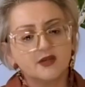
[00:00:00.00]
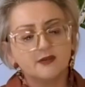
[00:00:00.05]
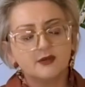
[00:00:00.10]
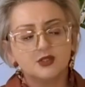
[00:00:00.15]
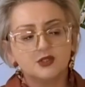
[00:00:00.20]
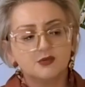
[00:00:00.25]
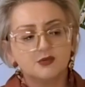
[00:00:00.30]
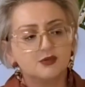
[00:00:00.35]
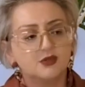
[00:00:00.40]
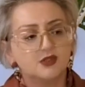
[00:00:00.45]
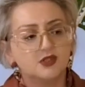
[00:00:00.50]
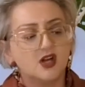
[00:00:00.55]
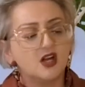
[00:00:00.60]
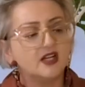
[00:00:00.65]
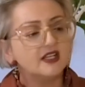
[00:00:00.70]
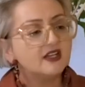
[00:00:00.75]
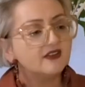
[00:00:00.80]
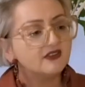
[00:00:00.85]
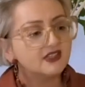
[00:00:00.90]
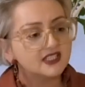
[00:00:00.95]
much more.
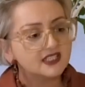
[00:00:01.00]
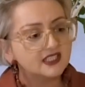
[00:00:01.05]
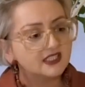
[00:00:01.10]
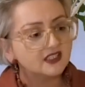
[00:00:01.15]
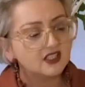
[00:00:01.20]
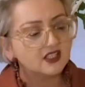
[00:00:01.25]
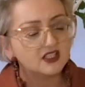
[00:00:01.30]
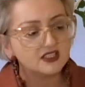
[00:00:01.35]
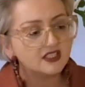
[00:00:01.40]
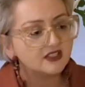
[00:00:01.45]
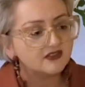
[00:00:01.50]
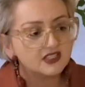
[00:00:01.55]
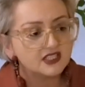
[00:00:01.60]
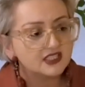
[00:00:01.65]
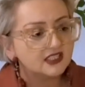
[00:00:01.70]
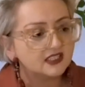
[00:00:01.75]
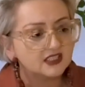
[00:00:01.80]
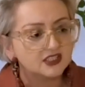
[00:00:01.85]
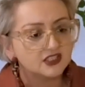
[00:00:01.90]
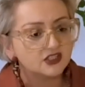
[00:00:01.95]
I've never
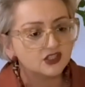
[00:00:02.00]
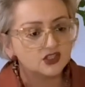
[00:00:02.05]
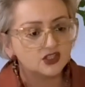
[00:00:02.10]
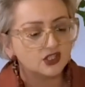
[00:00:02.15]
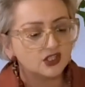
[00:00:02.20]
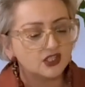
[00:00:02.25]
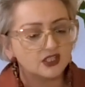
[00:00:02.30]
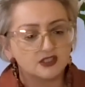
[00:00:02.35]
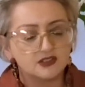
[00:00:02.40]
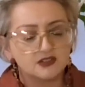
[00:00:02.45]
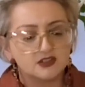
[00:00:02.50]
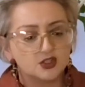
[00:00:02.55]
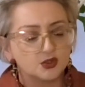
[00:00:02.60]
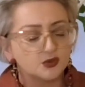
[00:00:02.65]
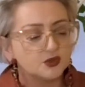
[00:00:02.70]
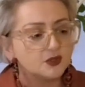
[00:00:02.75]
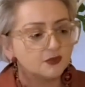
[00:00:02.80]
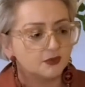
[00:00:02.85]
seen a Jewish